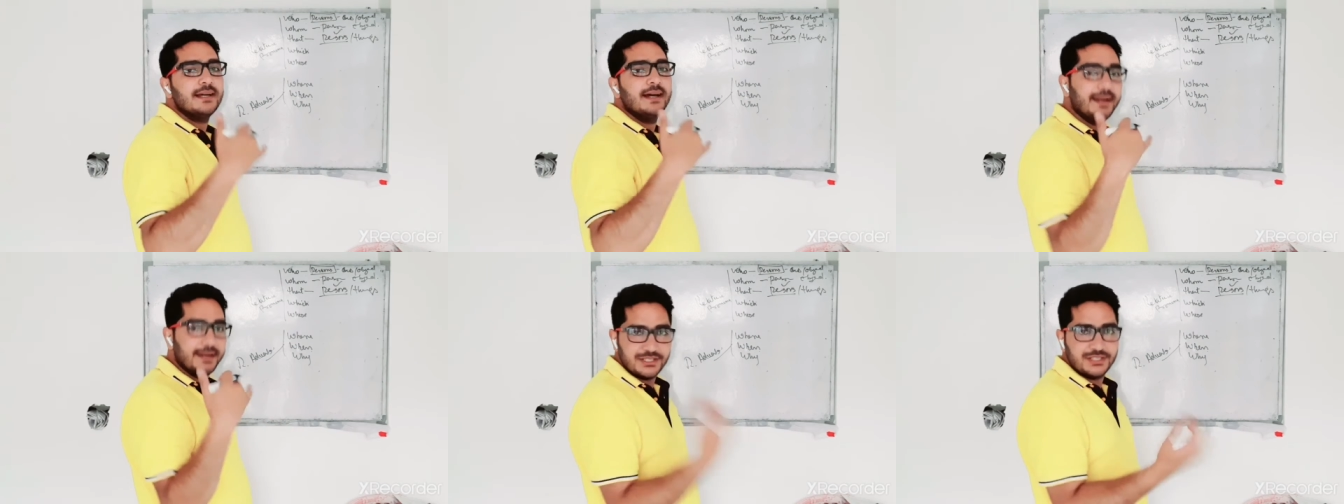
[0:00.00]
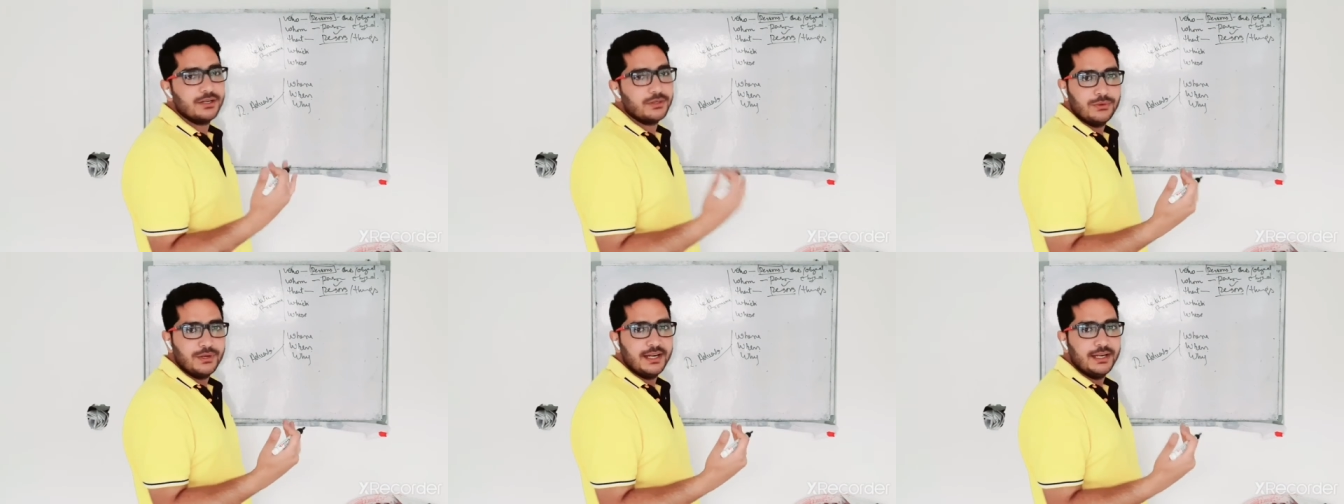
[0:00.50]
restrictive
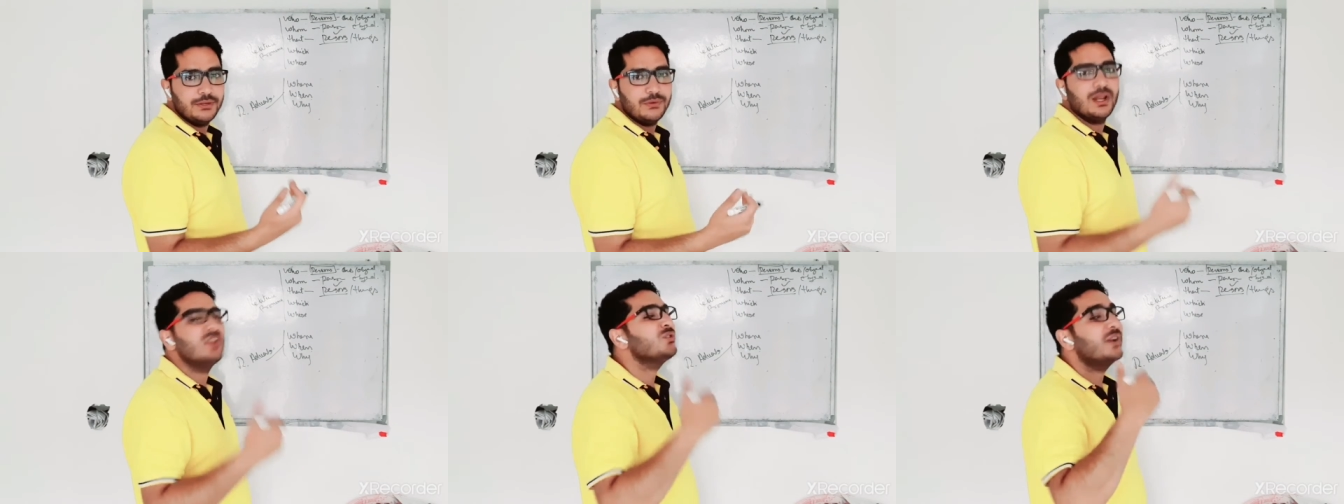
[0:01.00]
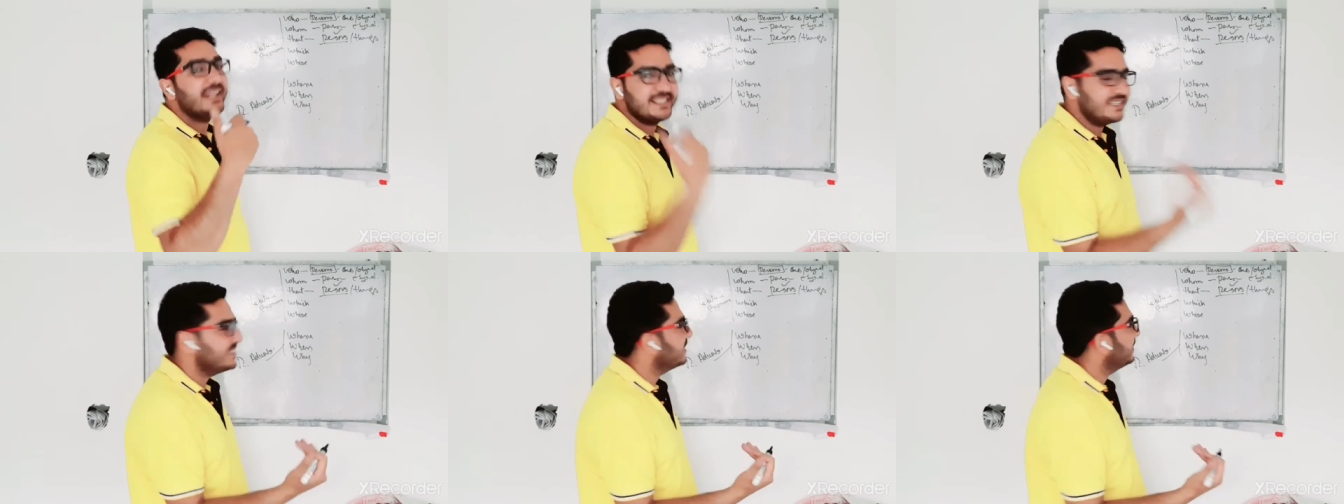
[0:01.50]
relative clause or
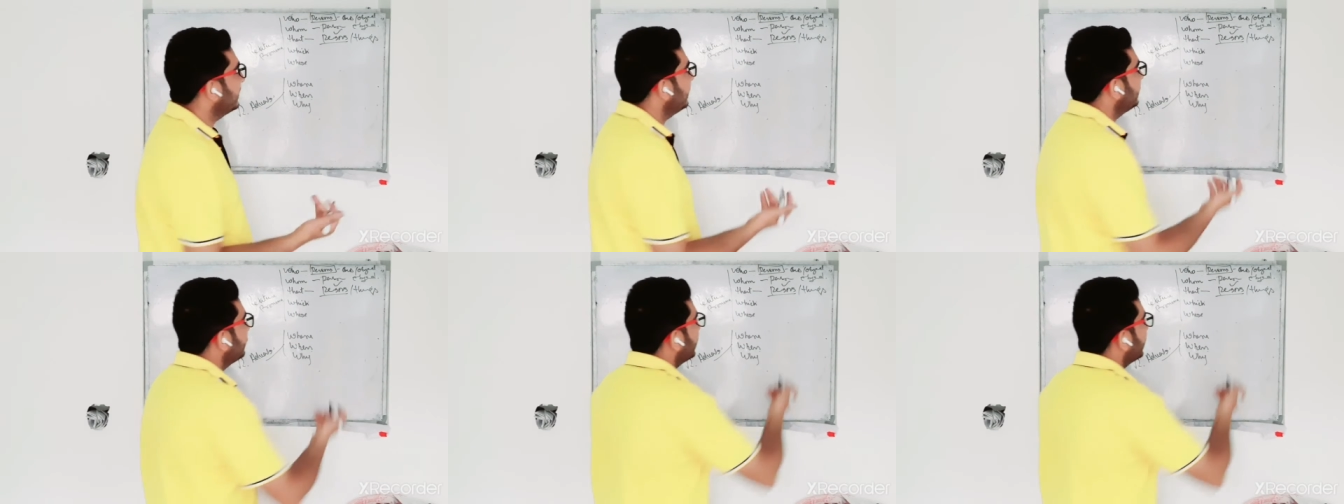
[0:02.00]
essential relative